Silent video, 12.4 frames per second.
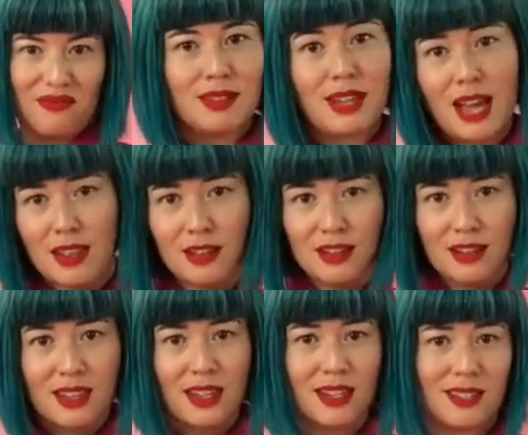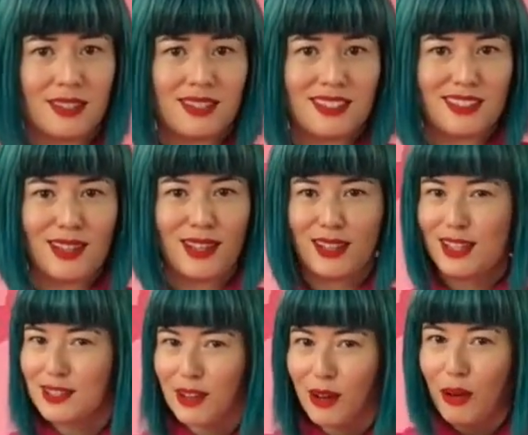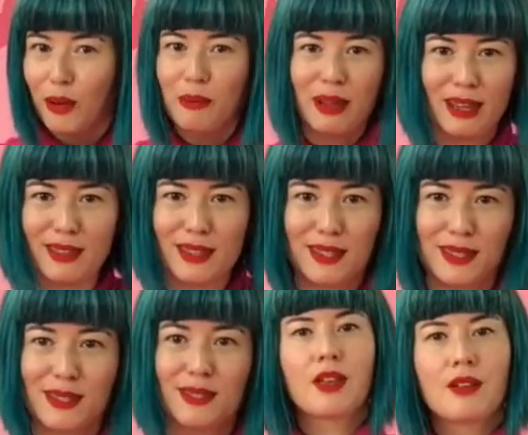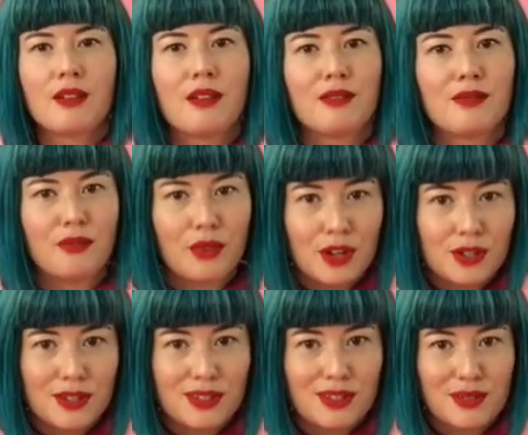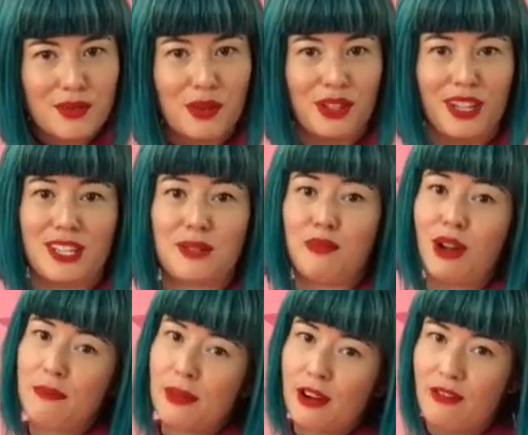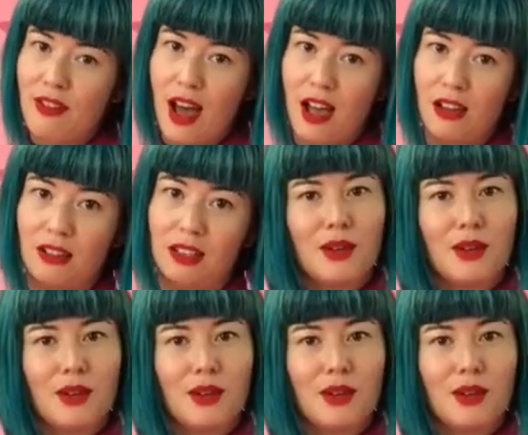Gather your things and let's go make this. First, we'll need to prep our file.